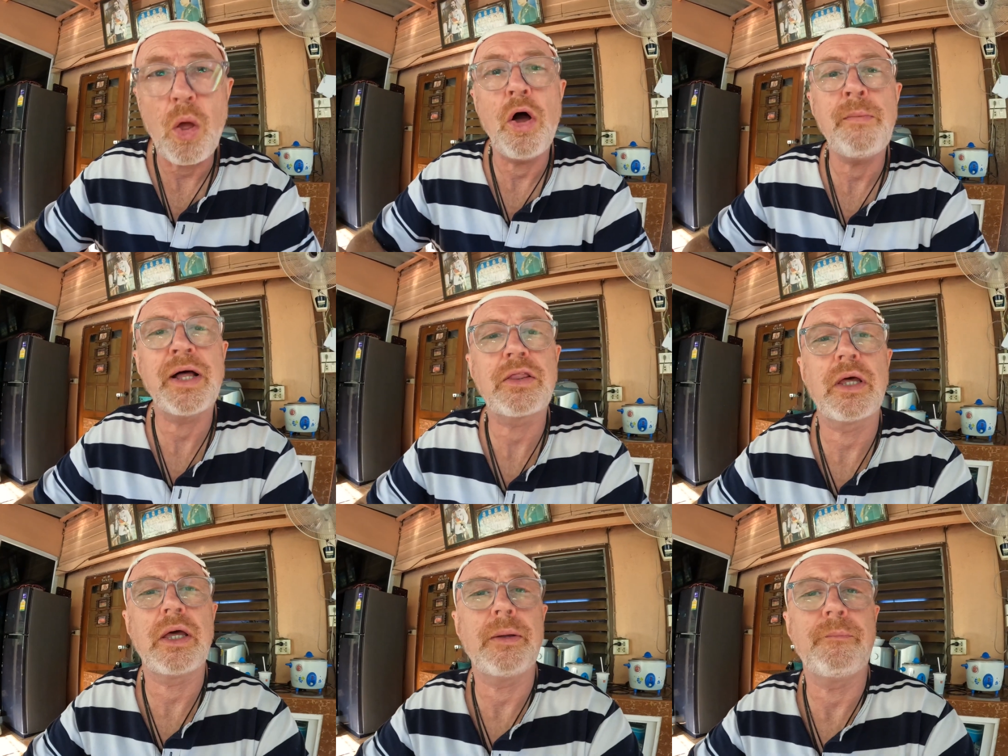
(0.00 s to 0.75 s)
I'm at
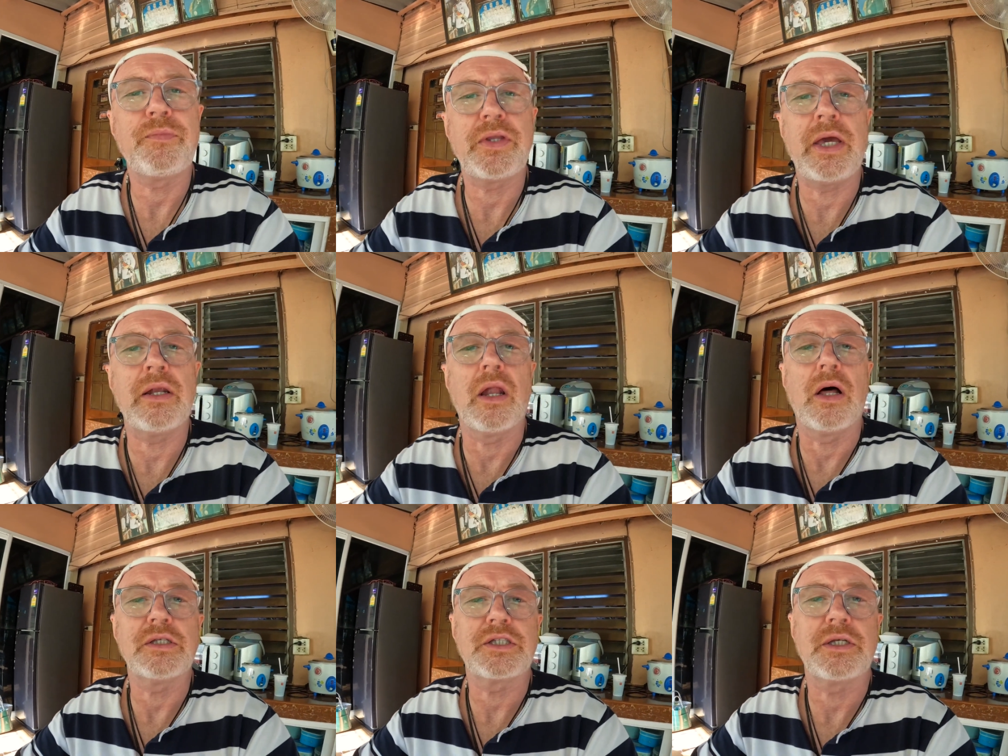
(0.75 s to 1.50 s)
the, the
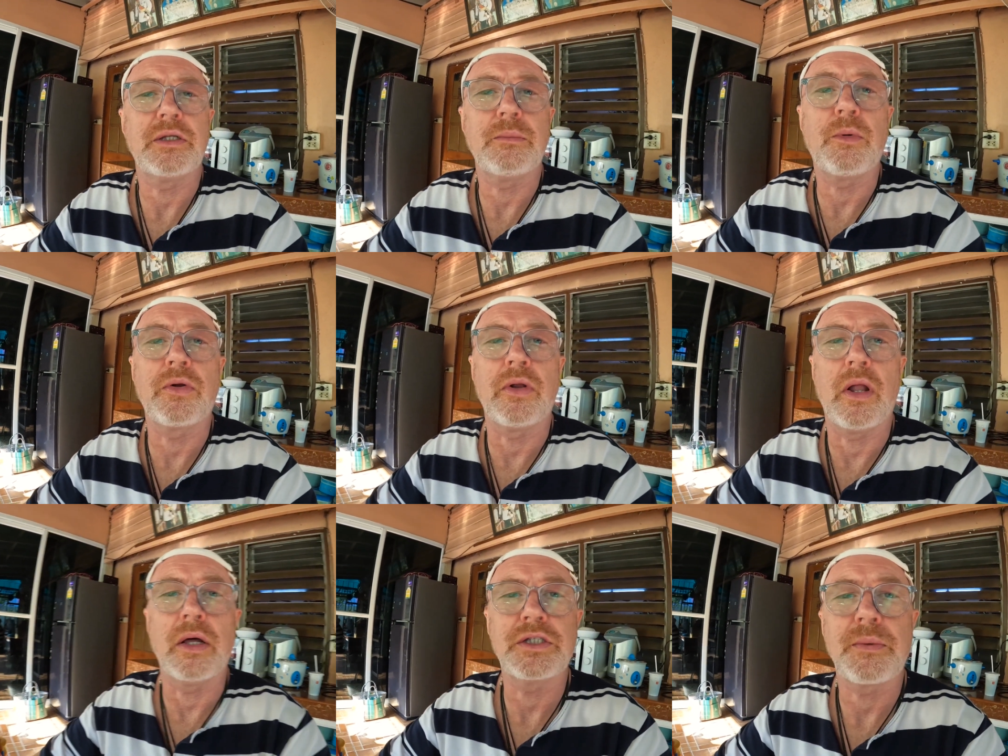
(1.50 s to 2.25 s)
in-laws,
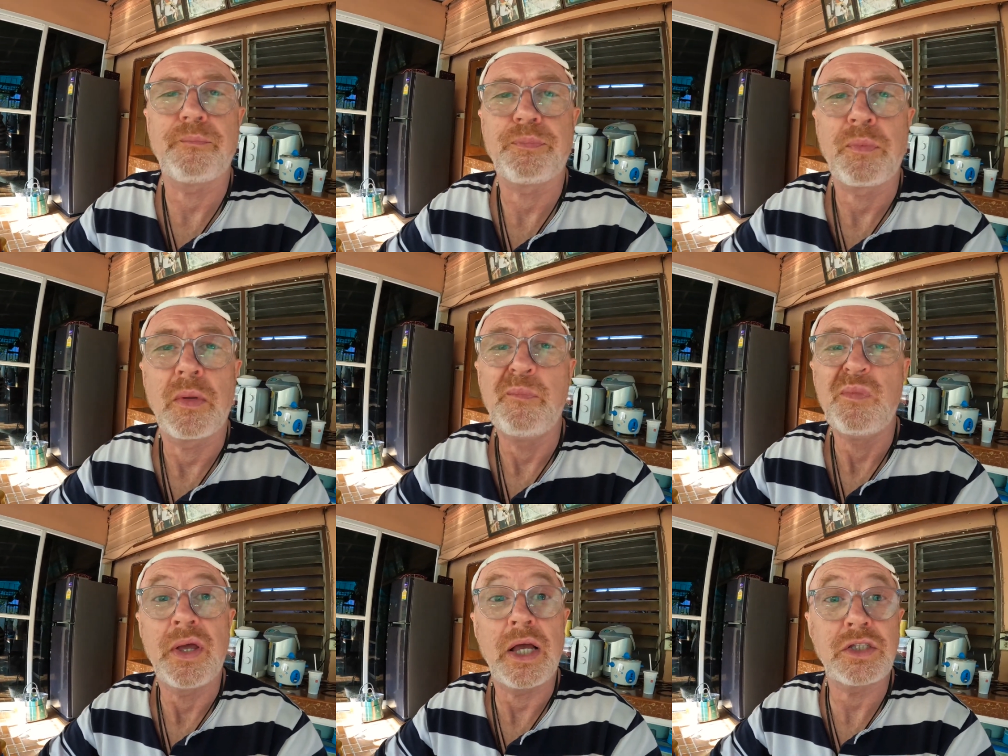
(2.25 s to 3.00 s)
mother-in-laws.
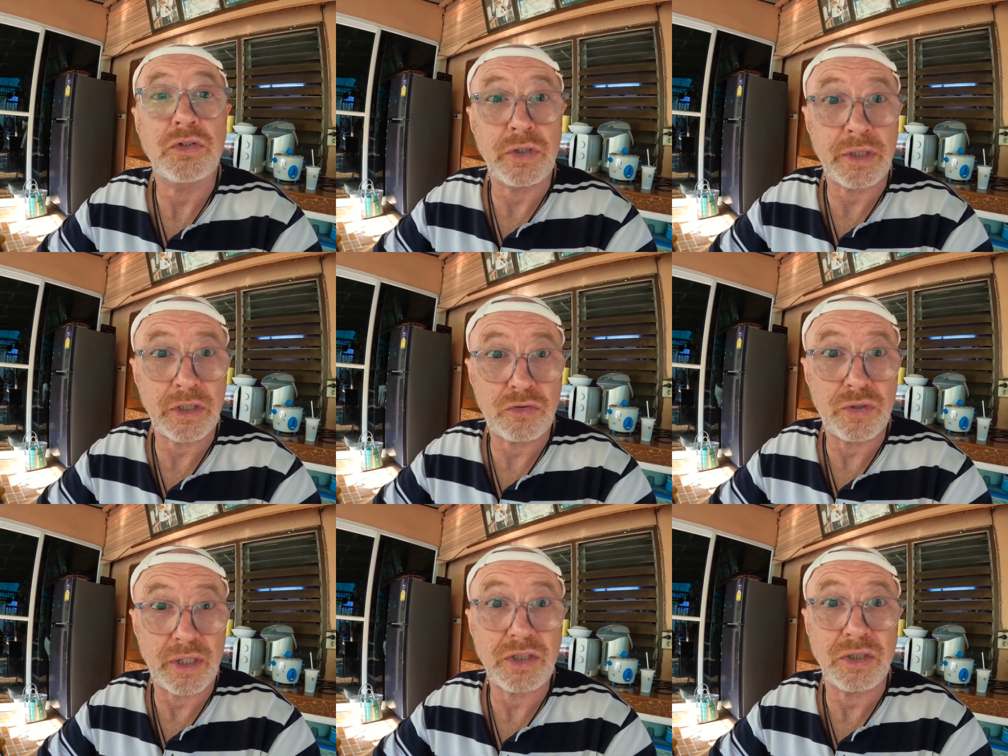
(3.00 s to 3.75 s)
It's a,
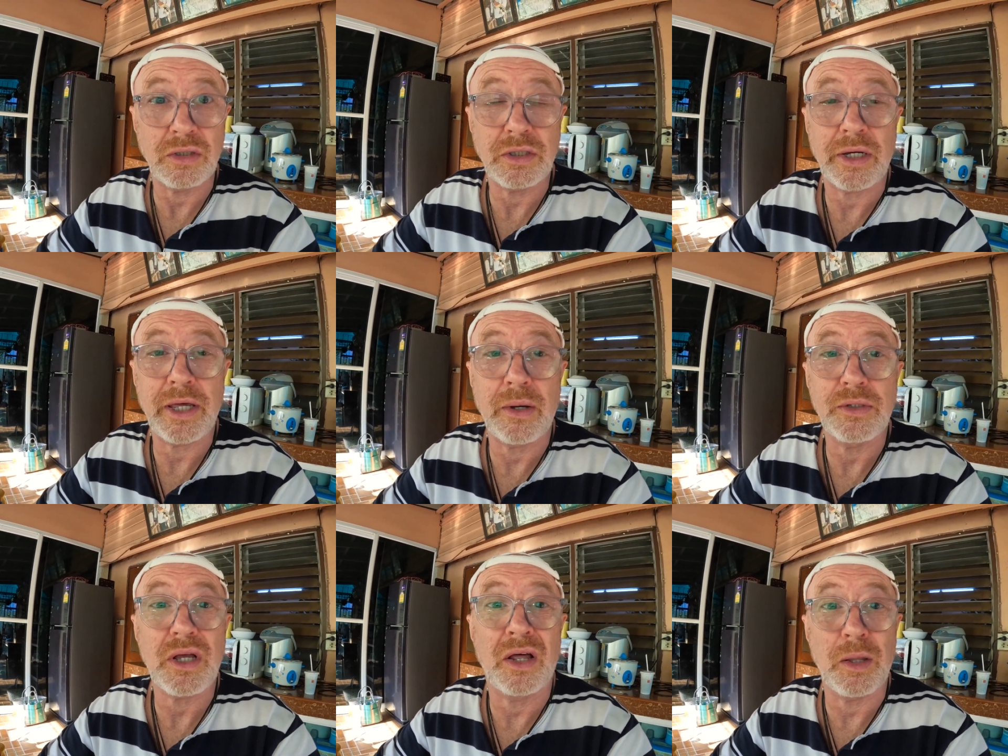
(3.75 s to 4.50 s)
traditional Thai
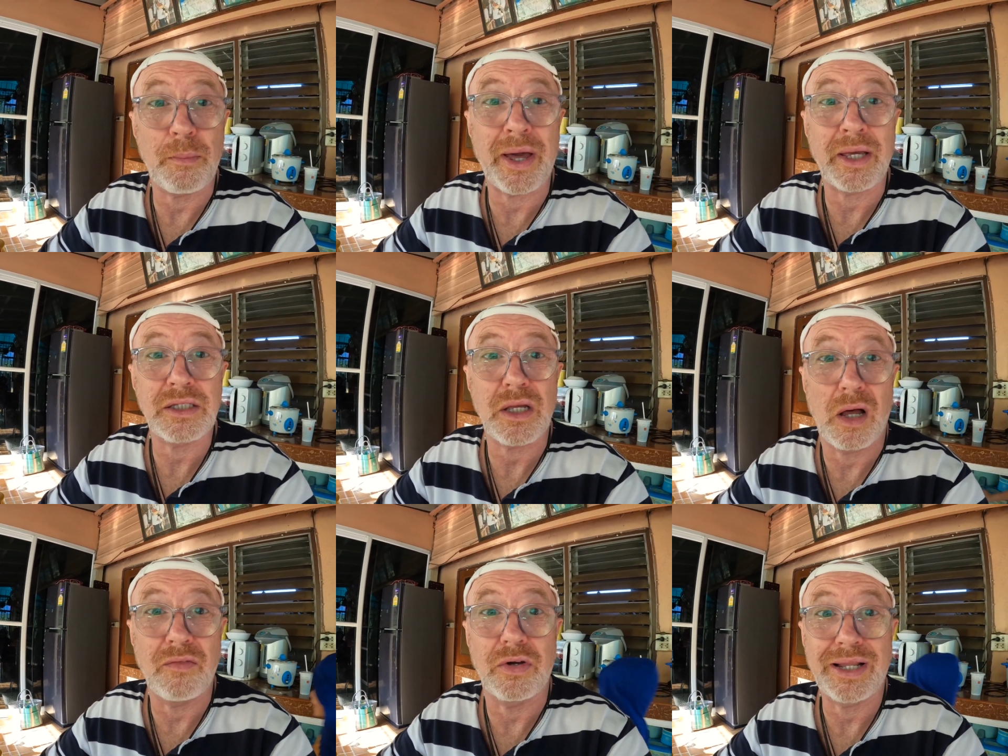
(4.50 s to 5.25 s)
house on the banks
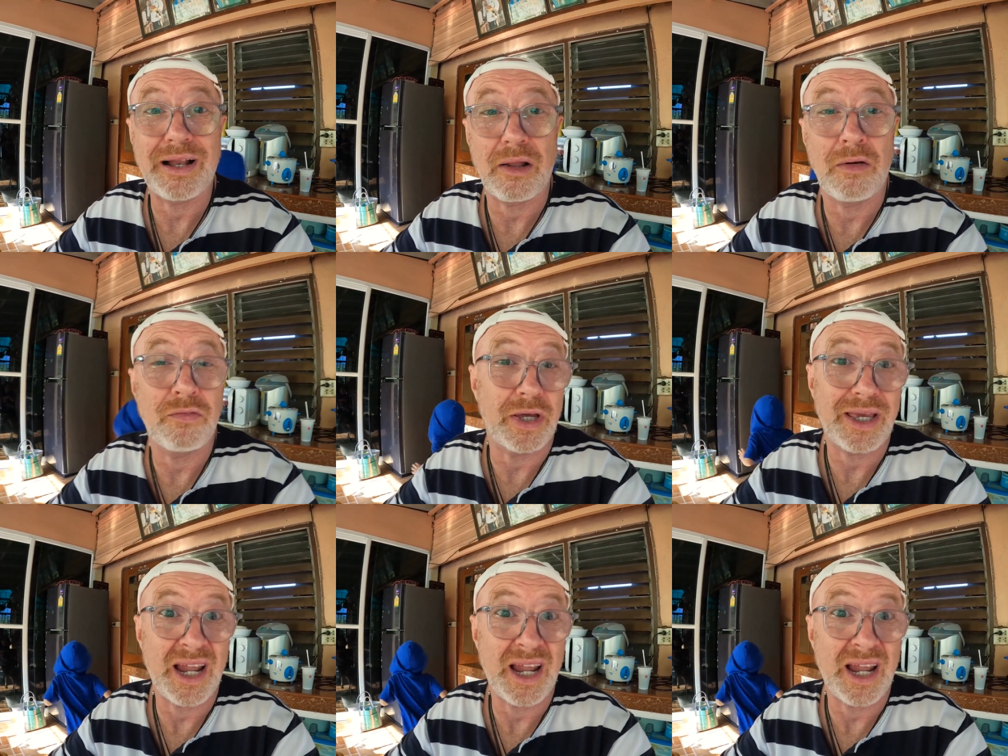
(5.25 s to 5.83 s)
of a, of a